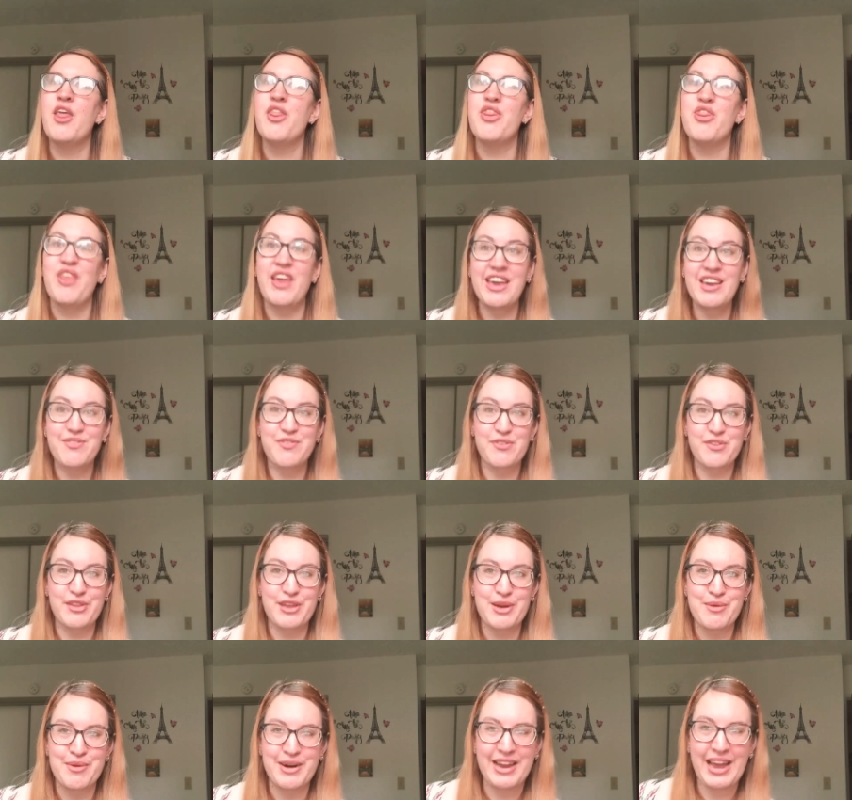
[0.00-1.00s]

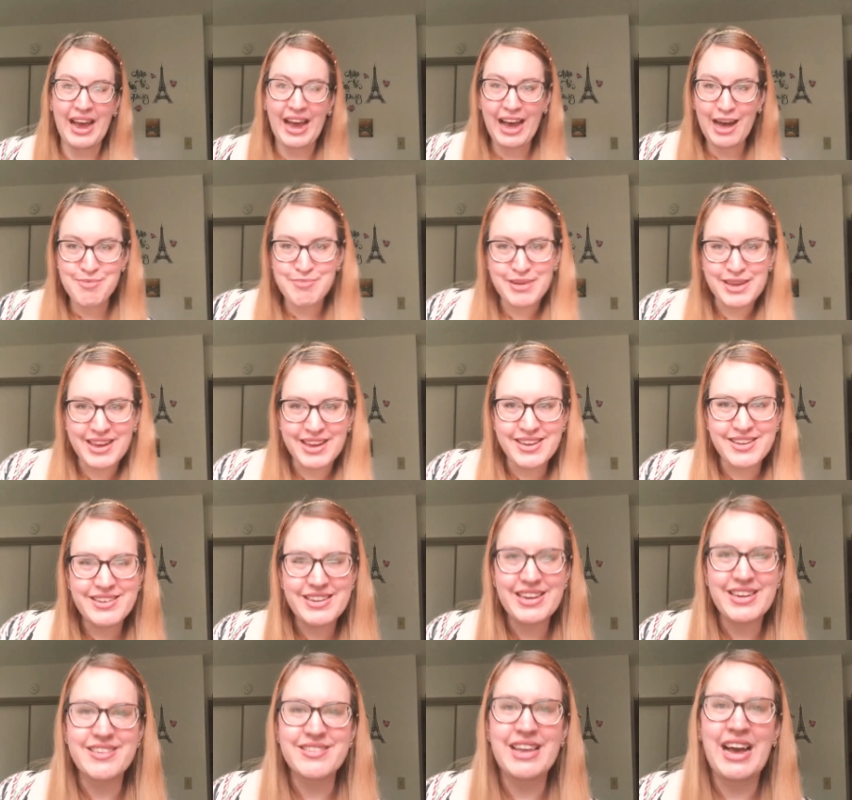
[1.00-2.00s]
thankfully what happened
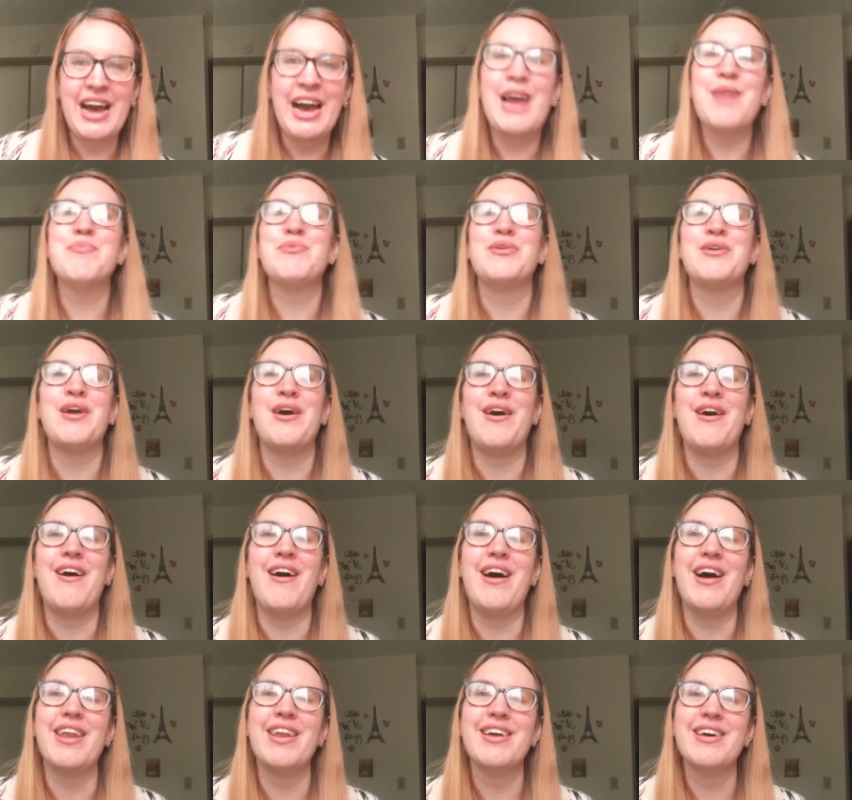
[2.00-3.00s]
is I put
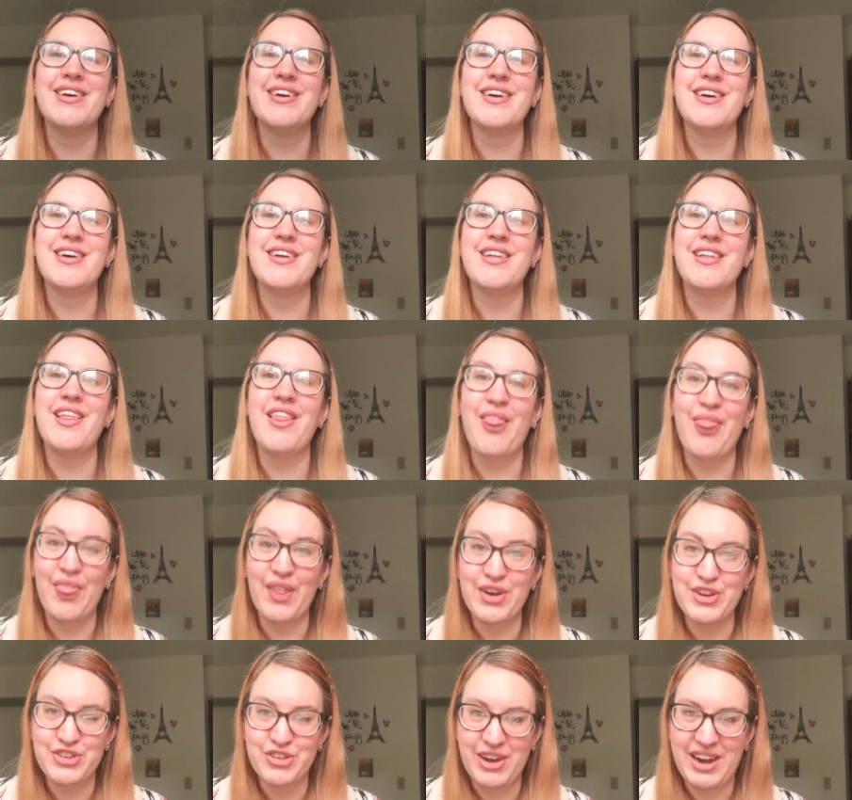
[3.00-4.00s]
on
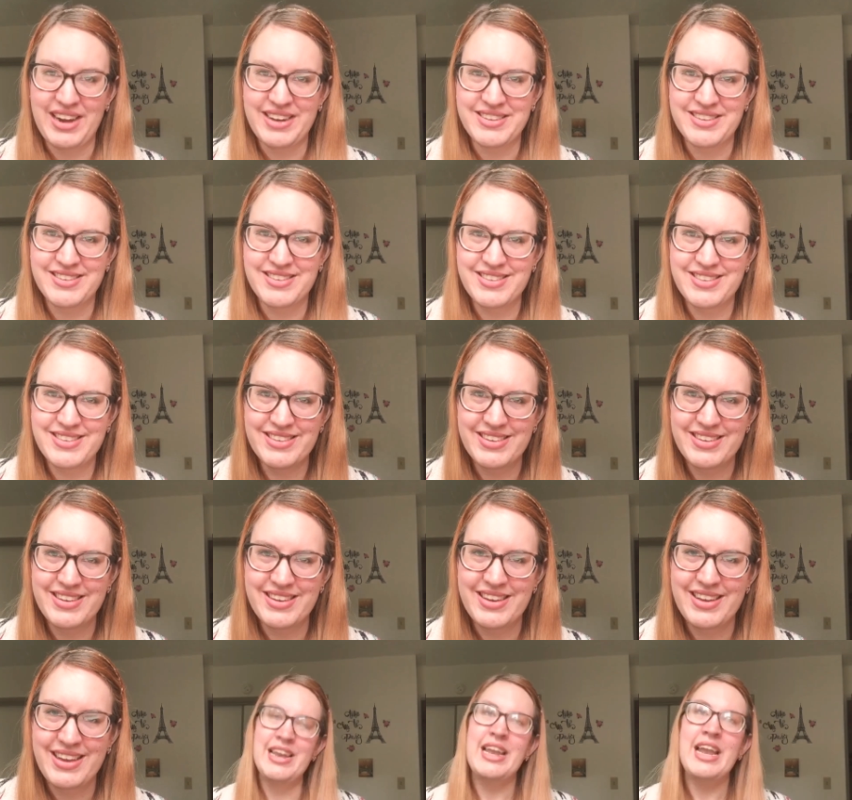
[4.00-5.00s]
the dress.
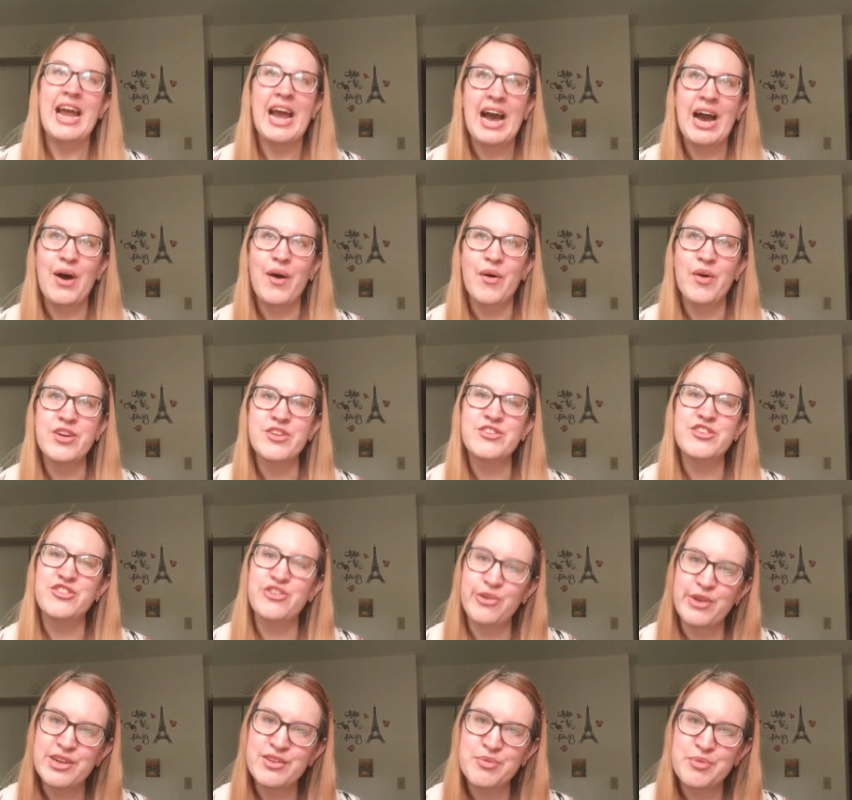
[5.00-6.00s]
Now, did
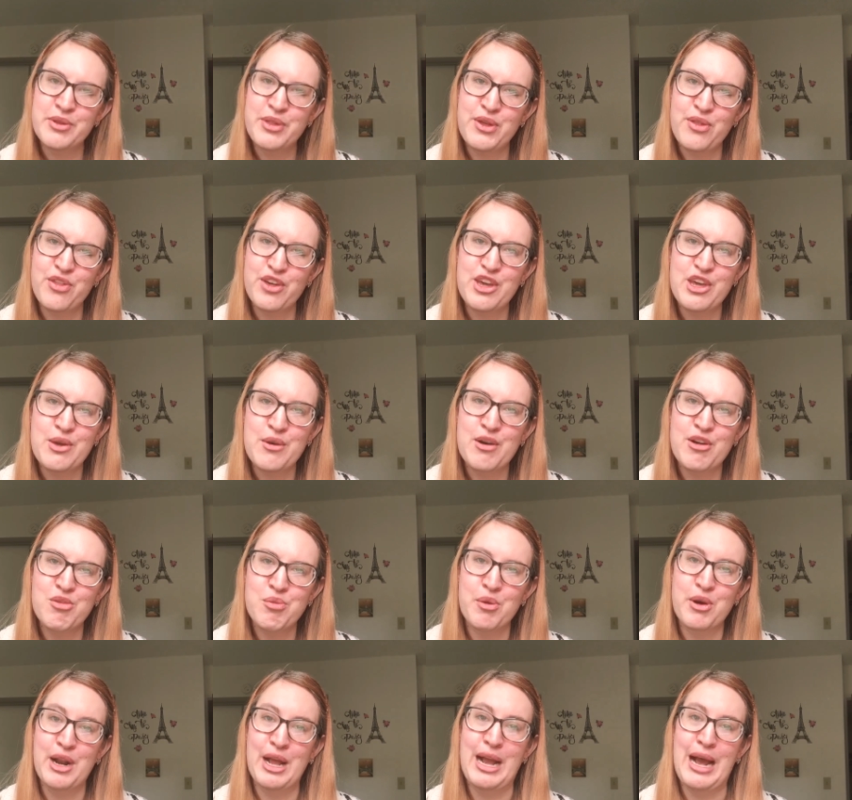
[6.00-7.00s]
you guys really think you
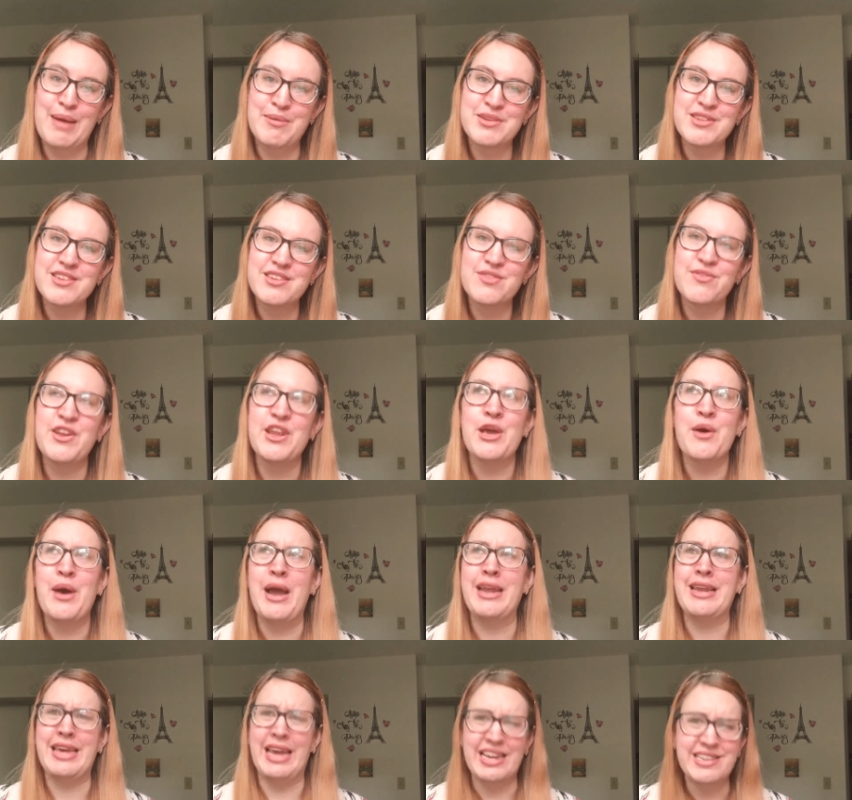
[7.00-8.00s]
guys were gonna come to this video
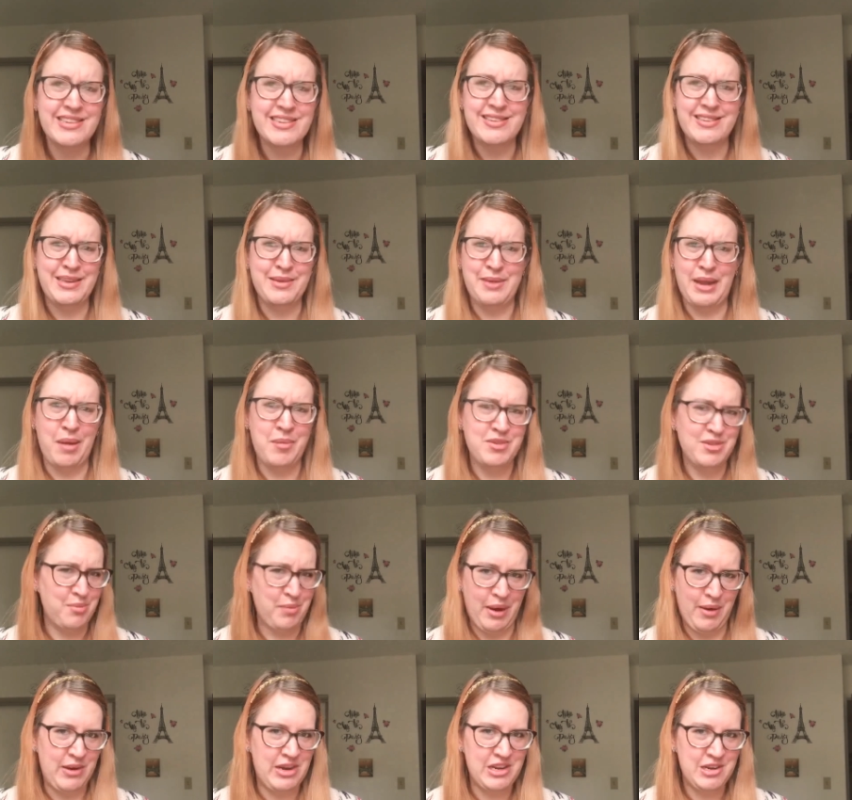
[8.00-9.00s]
and get to see what I was
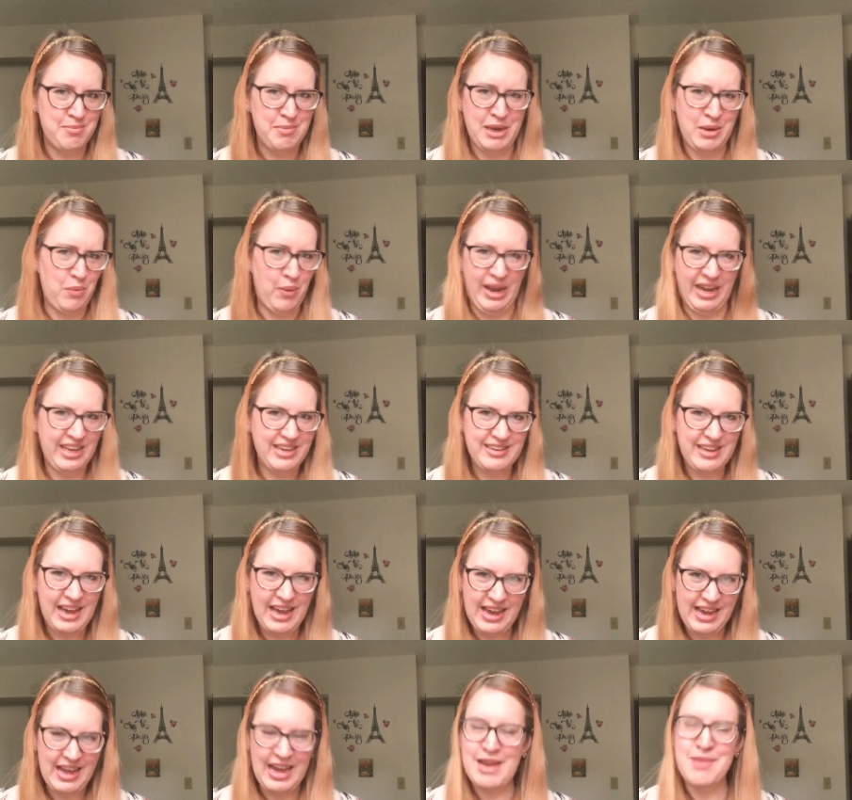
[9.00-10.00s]
wearing on my wedding
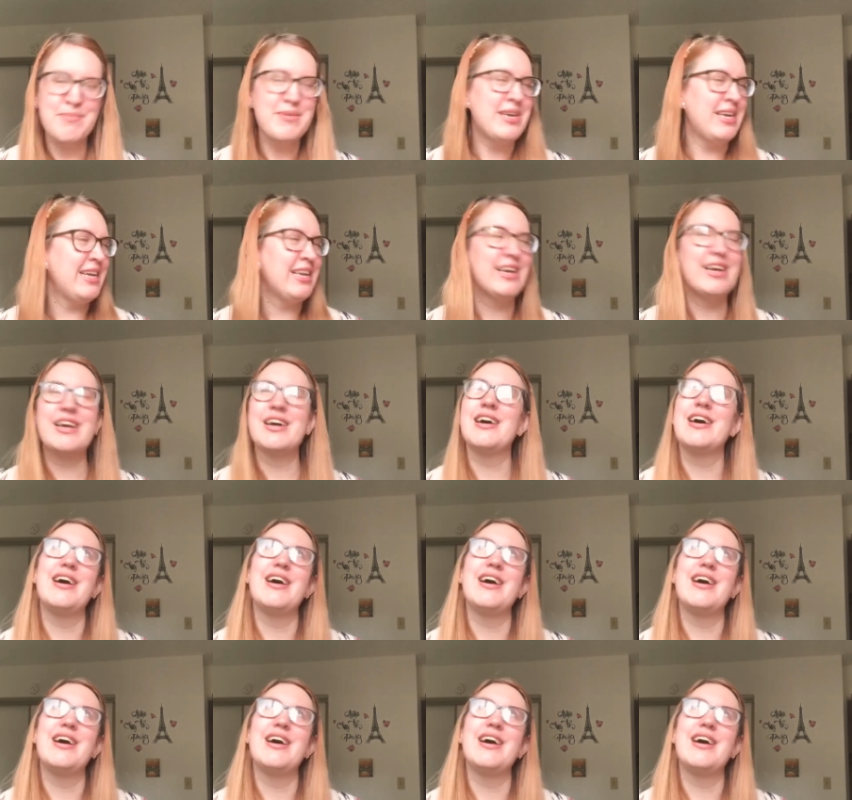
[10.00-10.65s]
day? I mean,